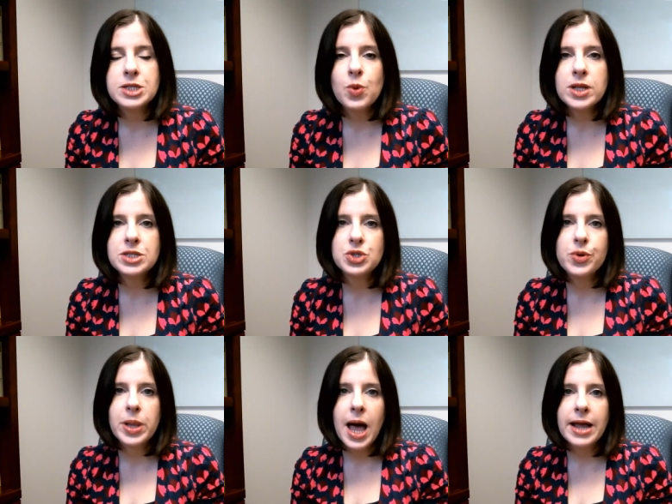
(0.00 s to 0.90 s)
well as to
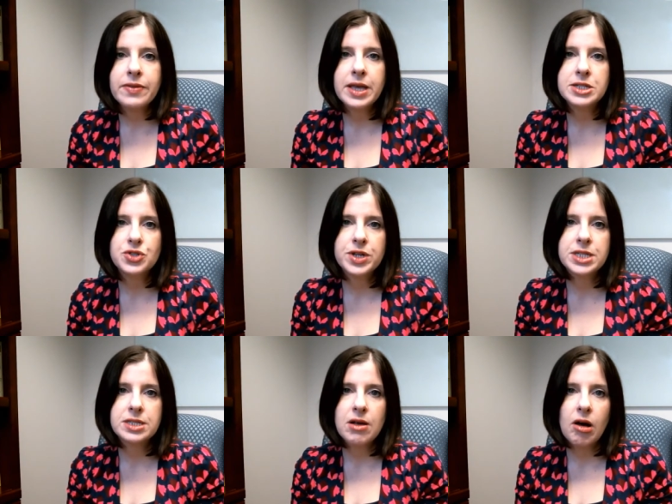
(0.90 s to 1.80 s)
align the
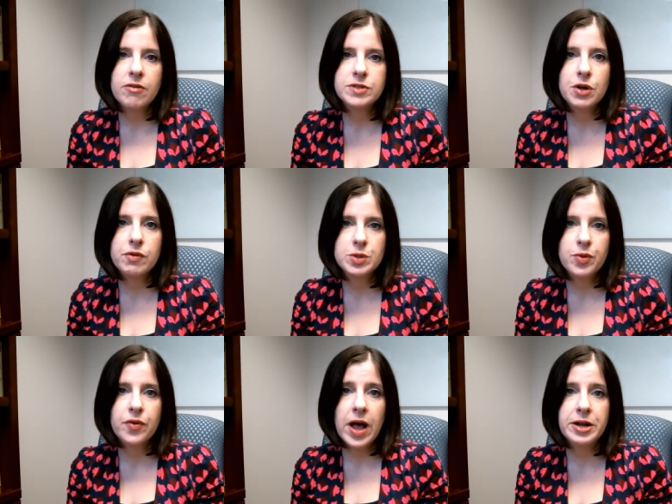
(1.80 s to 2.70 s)
interests of service
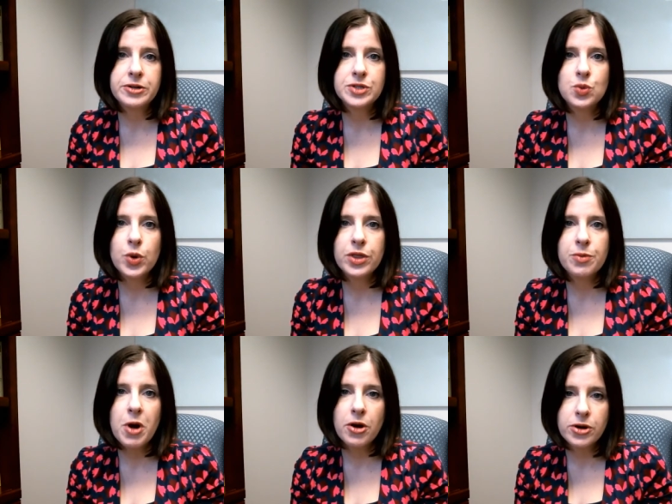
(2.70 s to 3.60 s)
providers with
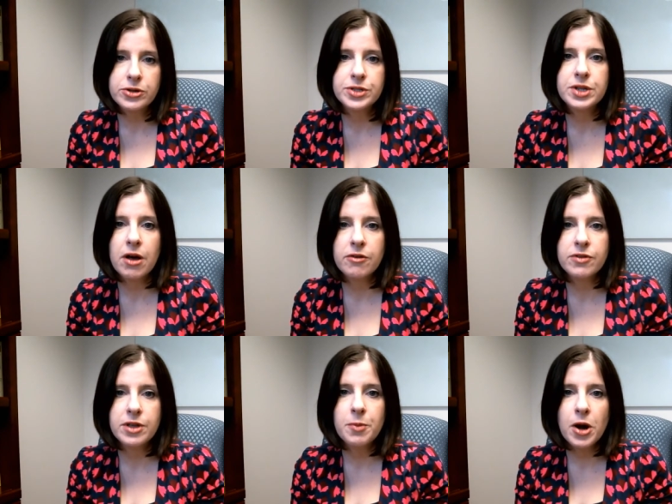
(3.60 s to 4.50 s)
partners of
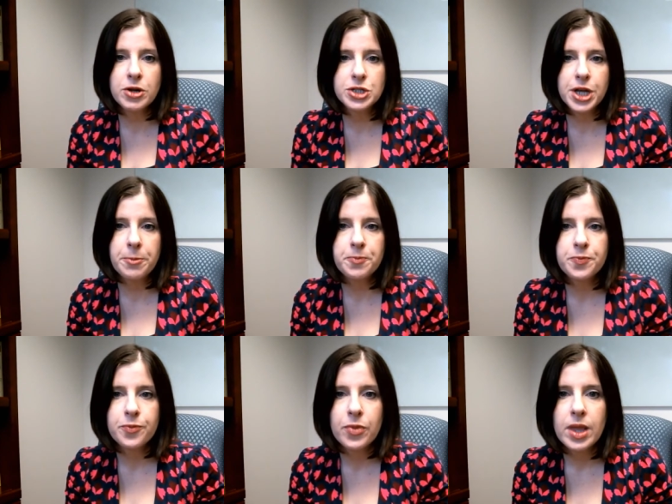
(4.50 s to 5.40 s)
the partnership.
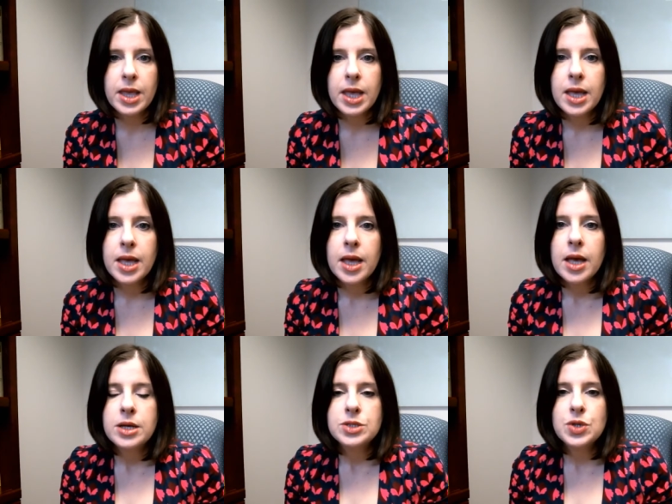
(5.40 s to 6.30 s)

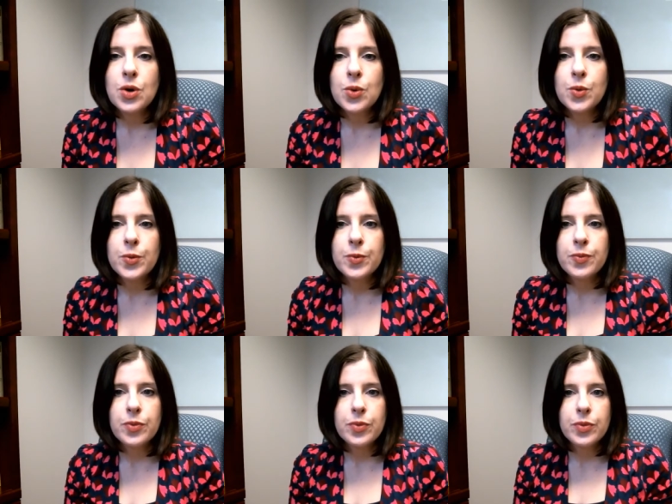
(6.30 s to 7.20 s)
So
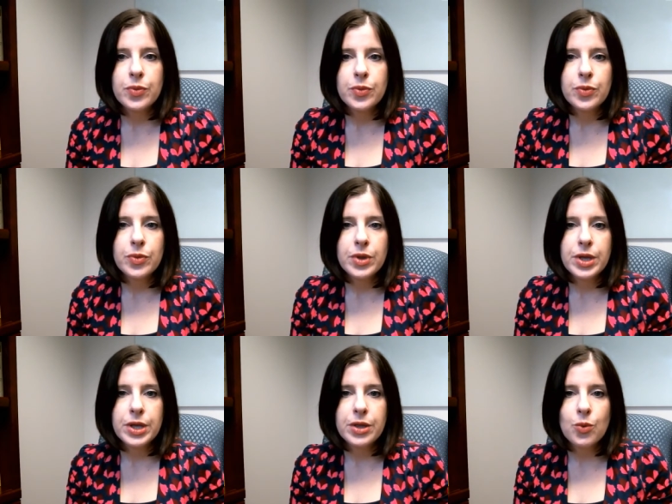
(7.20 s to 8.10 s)

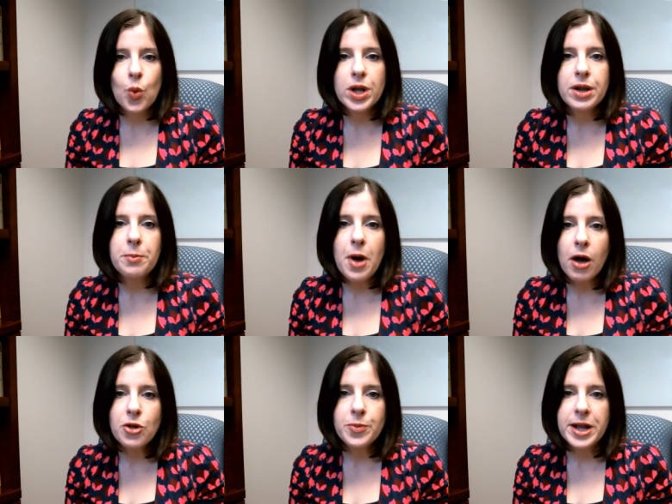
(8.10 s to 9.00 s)
one
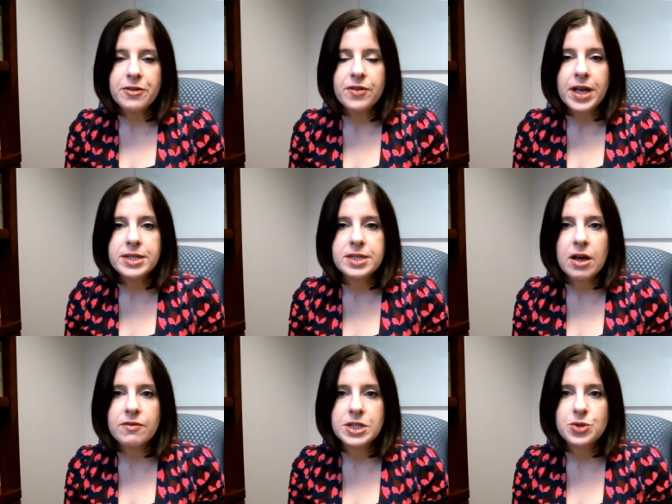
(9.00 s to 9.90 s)
other benefit
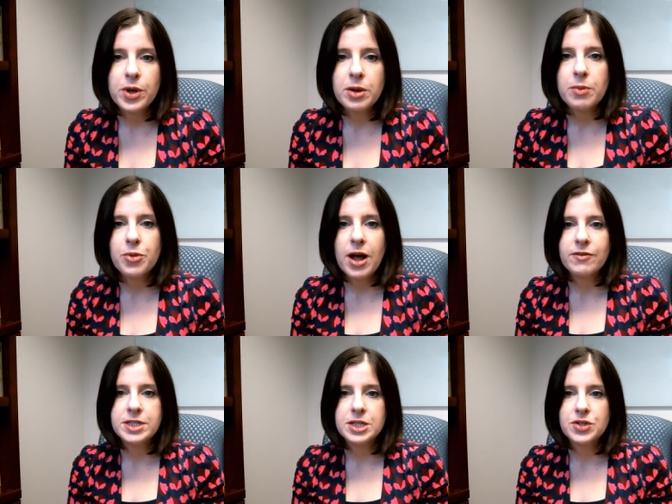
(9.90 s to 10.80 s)
of issuing
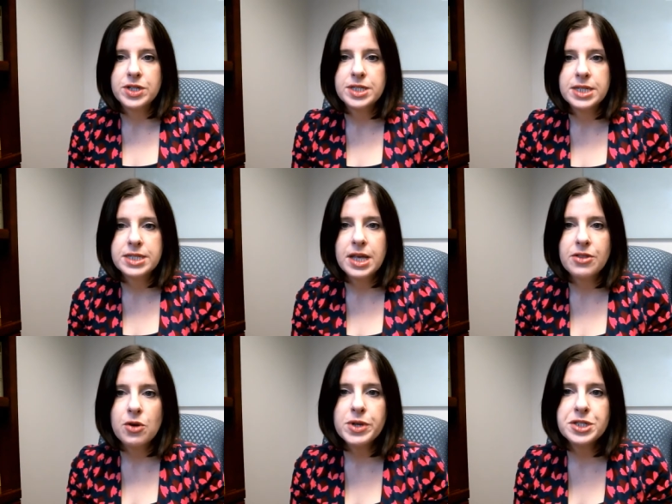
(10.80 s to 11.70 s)
profits interest is that
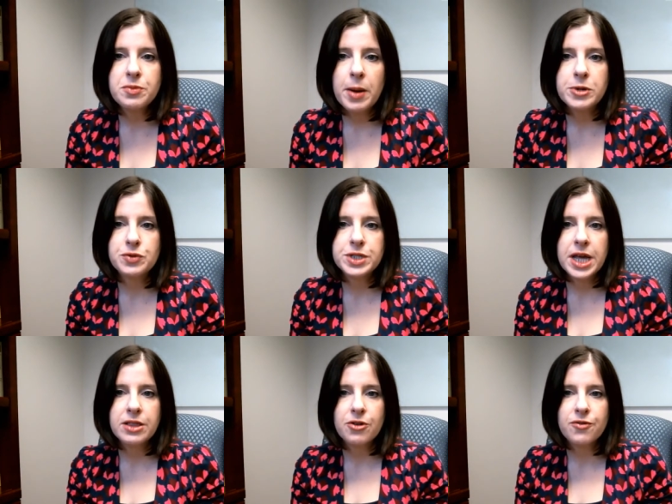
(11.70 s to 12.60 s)
the original members
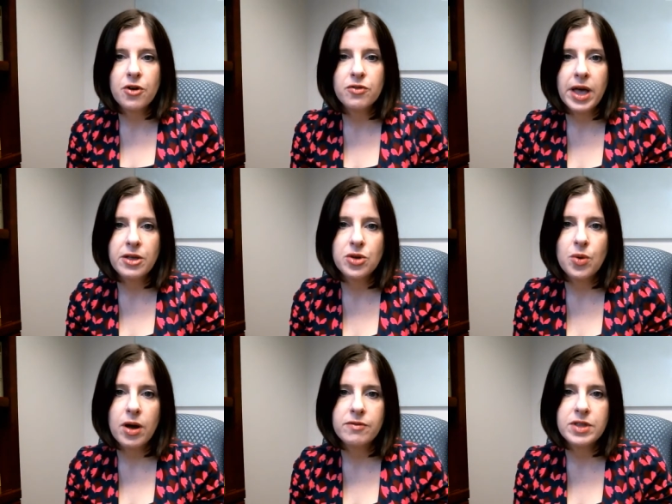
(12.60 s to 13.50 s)
retain their full value
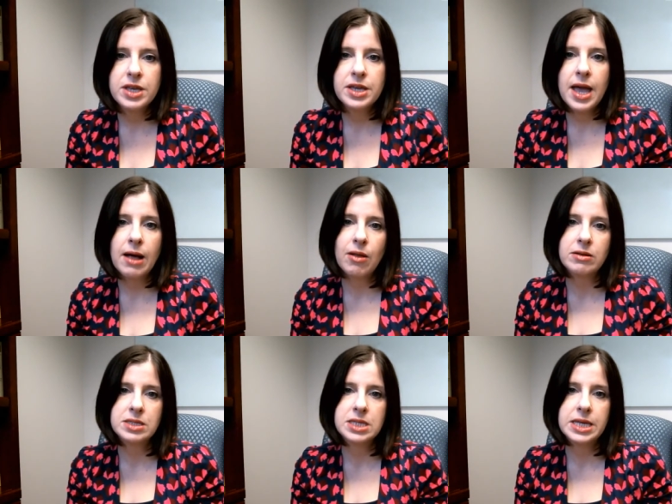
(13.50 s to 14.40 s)
of the
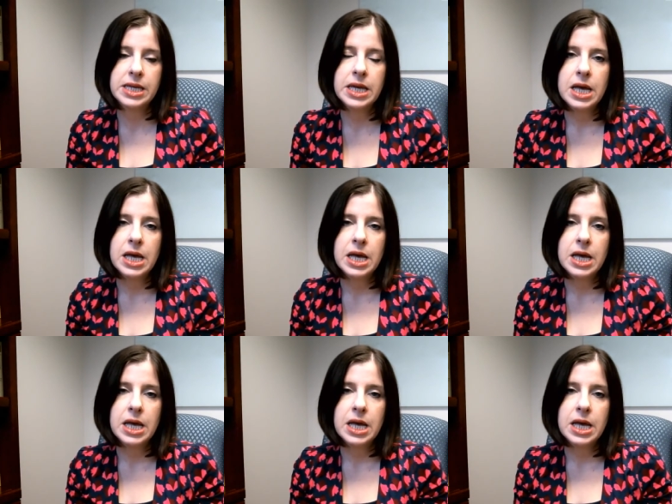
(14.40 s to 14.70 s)
LLC